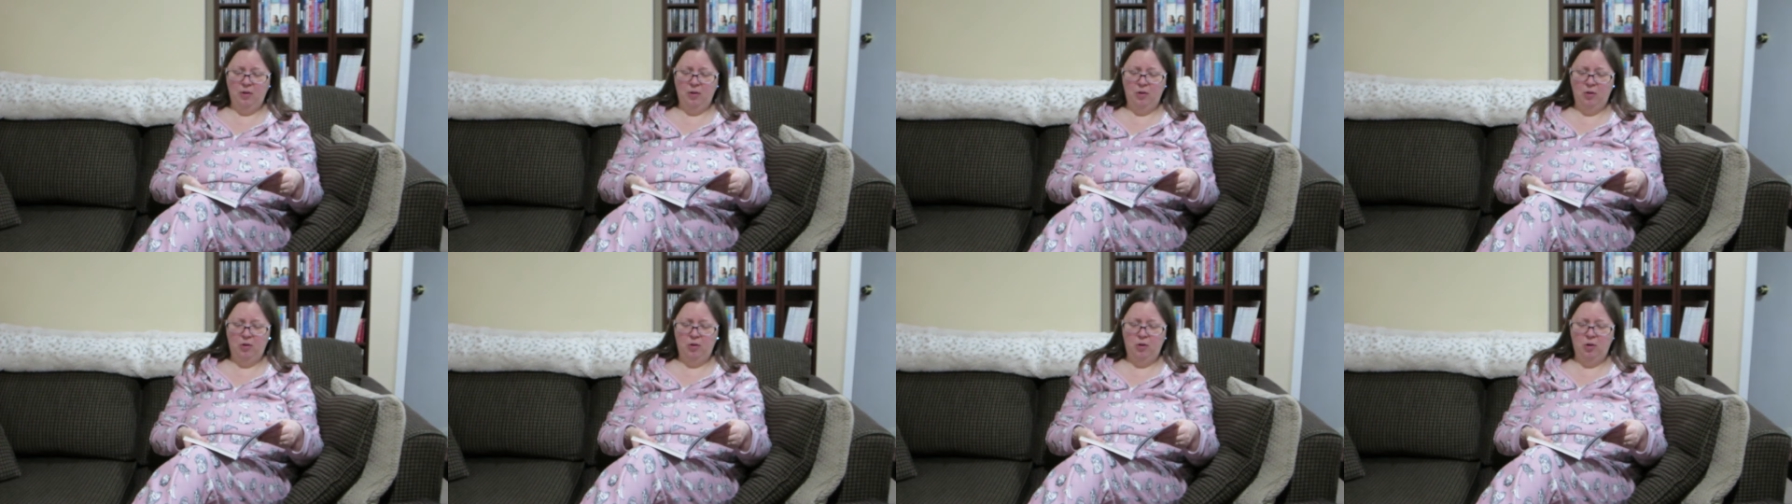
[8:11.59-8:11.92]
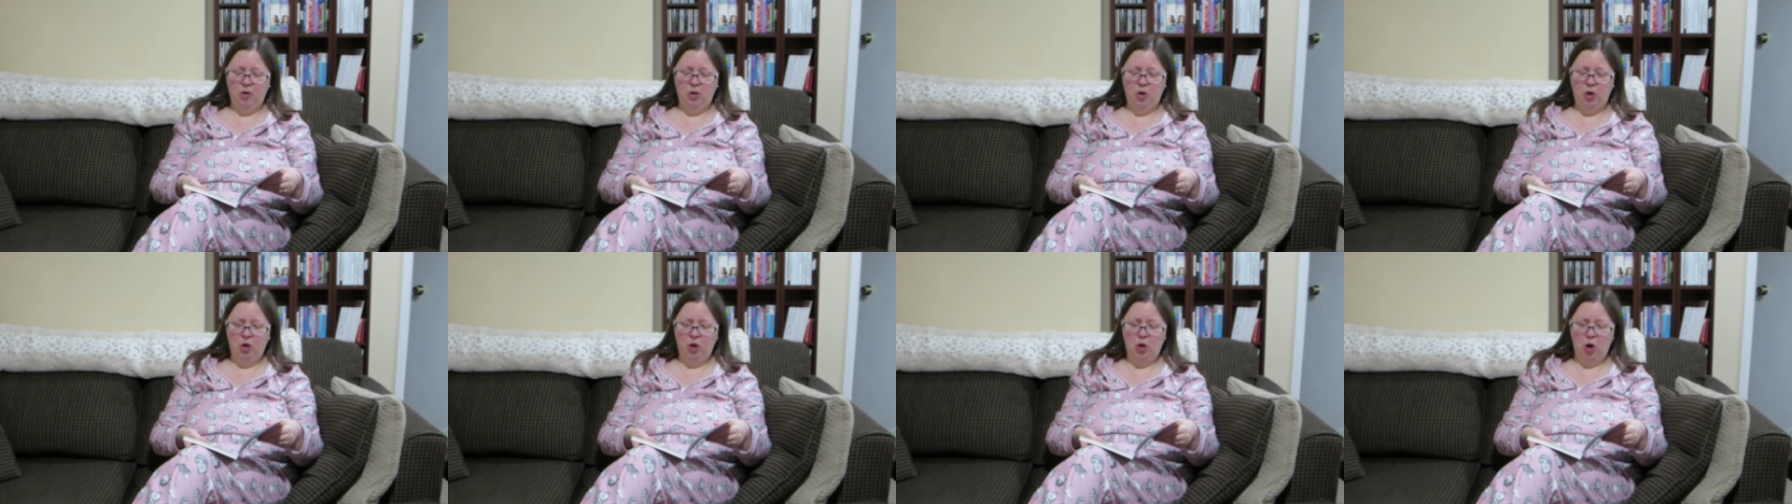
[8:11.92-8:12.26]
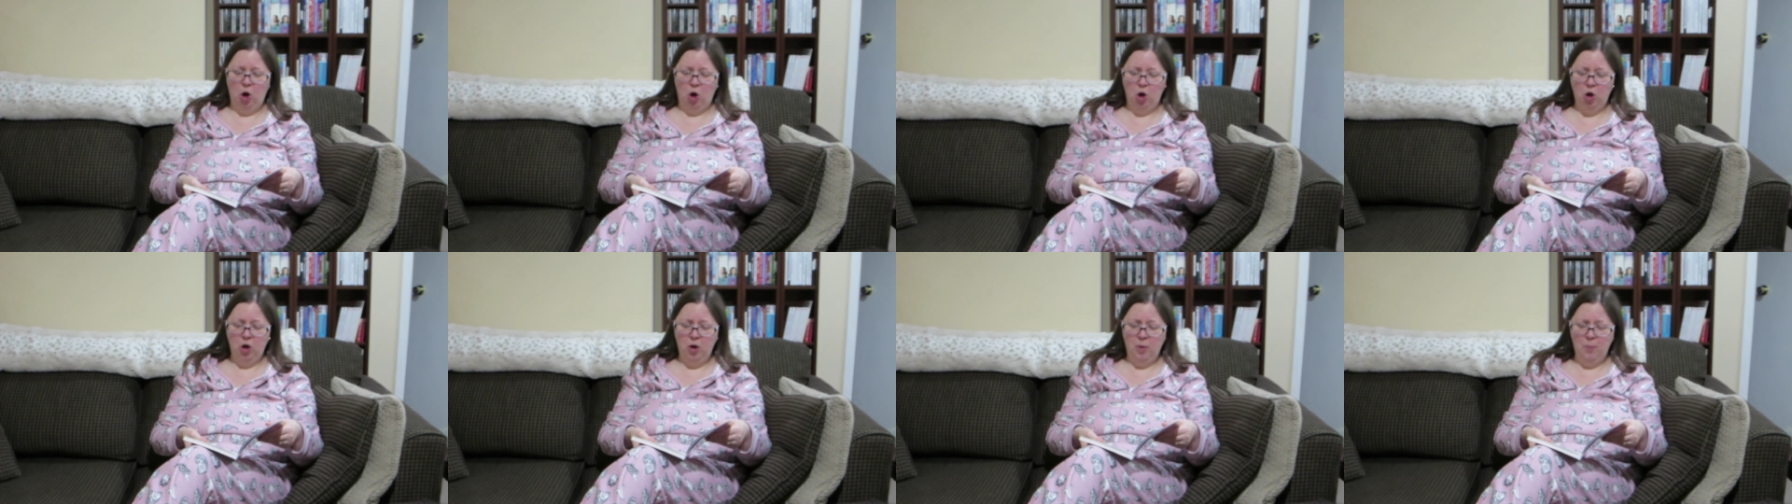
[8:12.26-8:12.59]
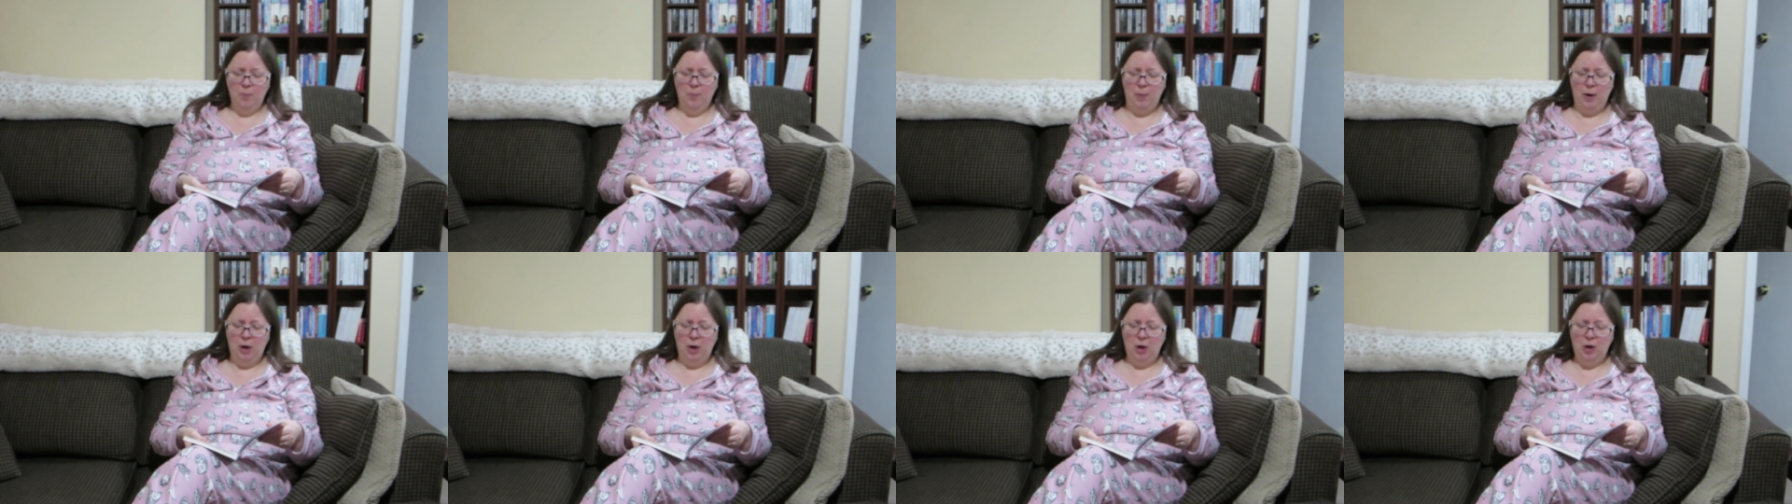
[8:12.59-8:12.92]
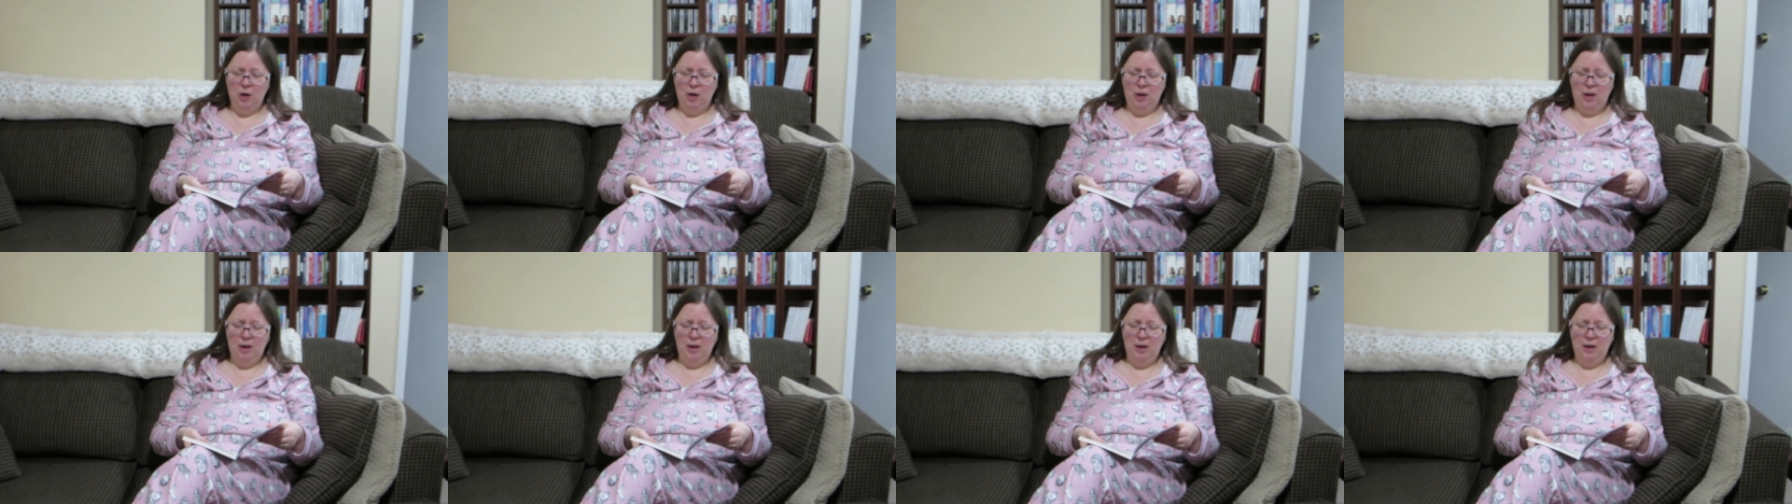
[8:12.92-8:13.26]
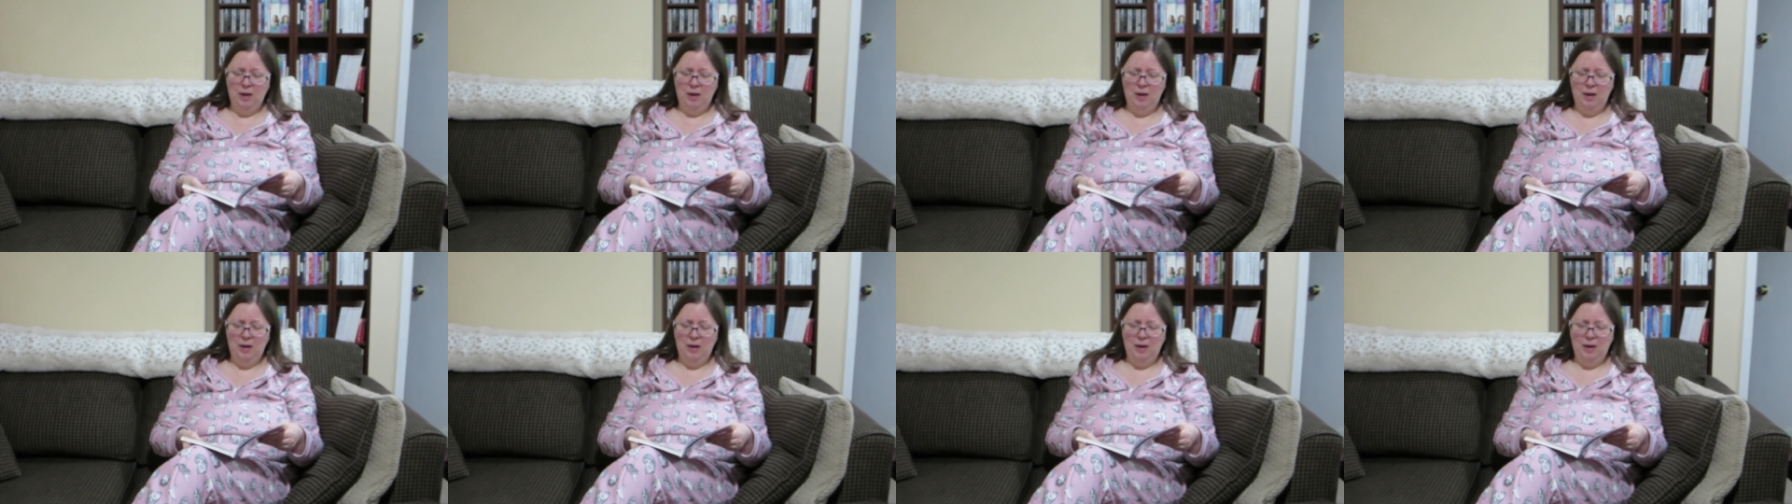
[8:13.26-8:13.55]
a garden party.